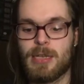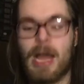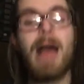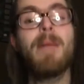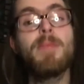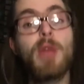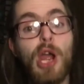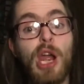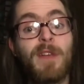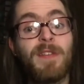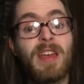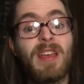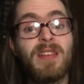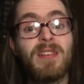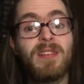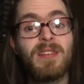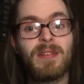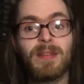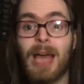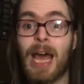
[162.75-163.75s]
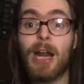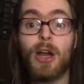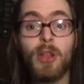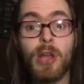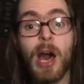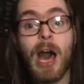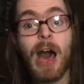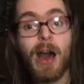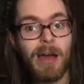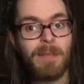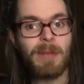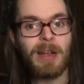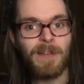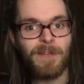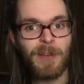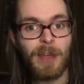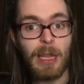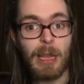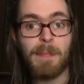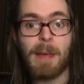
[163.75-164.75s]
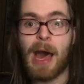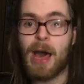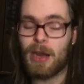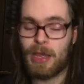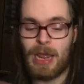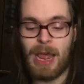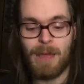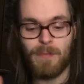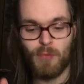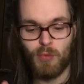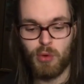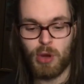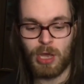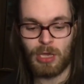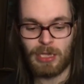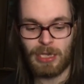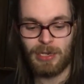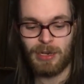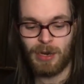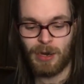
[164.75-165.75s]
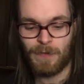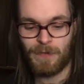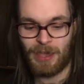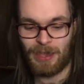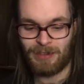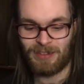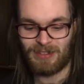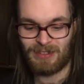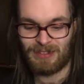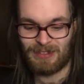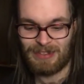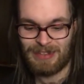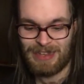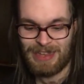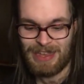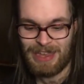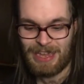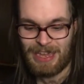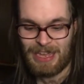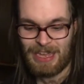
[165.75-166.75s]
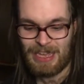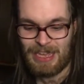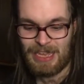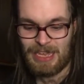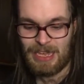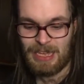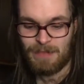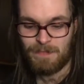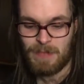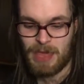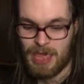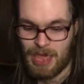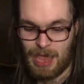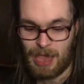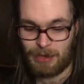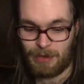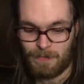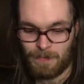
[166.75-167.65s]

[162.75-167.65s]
I'm nervous. I don't know how I'm going to feel about it. I'm really nervous. Man.